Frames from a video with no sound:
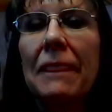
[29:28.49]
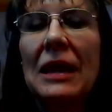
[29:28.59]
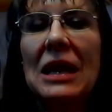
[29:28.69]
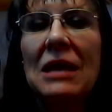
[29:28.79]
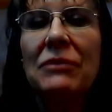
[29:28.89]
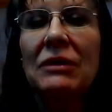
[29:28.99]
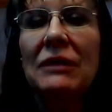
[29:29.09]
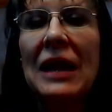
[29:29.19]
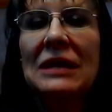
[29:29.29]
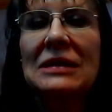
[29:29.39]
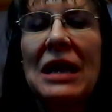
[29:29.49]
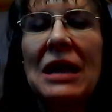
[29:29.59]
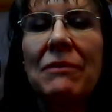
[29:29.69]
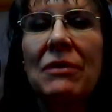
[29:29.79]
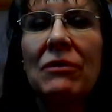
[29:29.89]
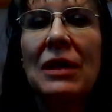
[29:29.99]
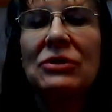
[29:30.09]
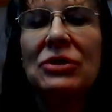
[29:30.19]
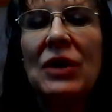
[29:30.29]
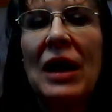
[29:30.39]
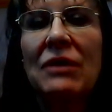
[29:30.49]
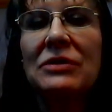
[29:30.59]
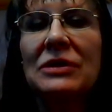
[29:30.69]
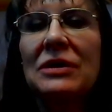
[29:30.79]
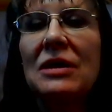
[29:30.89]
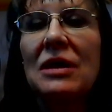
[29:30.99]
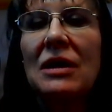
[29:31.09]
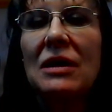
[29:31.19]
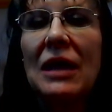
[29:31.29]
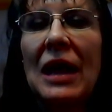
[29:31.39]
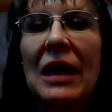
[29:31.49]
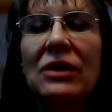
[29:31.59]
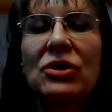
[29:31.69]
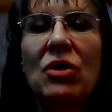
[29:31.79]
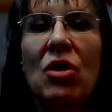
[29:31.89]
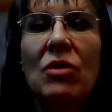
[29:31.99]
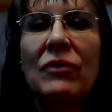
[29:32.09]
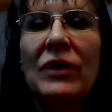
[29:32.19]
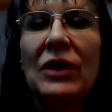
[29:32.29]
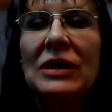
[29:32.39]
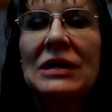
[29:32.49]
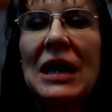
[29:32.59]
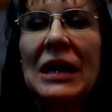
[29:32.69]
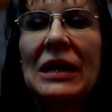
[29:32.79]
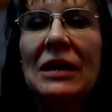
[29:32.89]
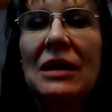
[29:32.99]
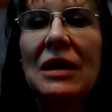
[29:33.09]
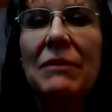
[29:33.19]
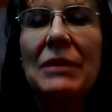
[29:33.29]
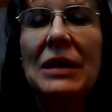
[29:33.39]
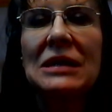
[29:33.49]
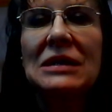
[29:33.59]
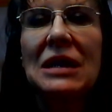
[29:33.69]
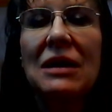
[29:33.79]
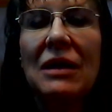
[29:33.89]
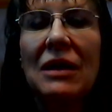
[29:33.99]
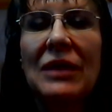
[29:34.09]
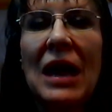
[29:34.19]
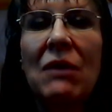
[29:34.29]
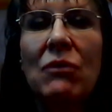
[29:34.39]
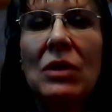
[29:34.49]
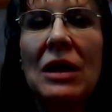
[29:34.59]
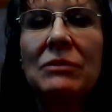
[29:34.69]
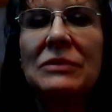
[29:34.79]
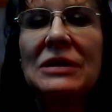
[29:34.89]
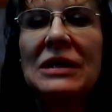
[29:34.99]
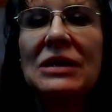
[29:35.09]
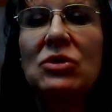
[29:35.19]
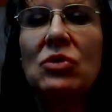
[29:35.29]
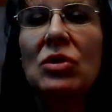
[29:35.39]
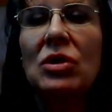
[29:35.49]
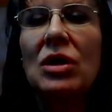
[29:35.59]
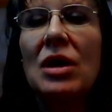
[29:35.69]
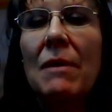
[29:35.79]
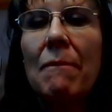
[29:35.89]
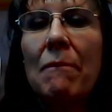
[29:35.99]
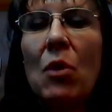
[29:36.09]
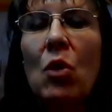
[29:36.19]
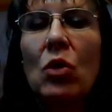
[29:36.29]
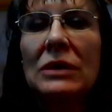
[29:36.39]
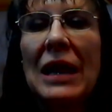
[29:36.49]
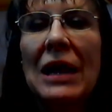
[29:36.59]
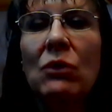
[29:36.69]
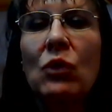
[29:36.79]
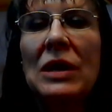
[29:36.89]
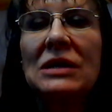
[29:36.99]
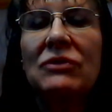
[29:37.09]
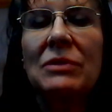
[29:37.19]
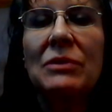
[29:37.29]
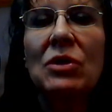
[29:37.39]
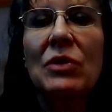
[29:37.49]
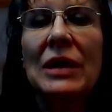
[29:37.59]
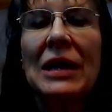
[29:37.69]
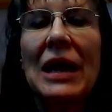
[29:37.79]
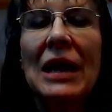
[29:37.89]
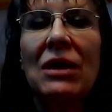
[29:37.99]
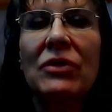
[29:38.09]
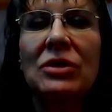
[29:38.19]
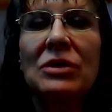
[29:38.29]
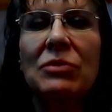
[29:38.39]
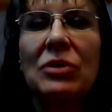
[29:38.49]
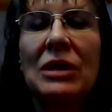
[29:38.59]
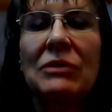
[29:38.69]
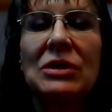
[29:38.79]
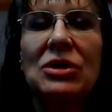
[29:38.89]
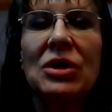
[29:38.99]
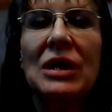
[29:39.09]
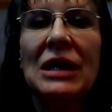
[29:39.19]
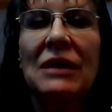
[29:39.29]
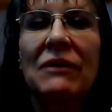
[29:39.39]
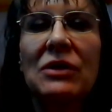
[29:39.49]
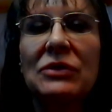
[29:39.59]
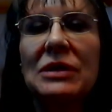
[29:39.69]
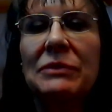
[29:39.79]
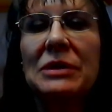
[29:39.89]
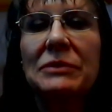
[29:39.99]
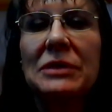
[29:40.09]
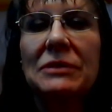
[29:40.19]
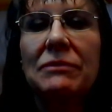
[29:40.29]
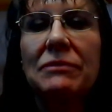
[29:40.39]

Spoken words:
Keep the landscape around your house and your home very tidy, because that will help detour mold and weeds from growing and other debris which are going to give you symptoms.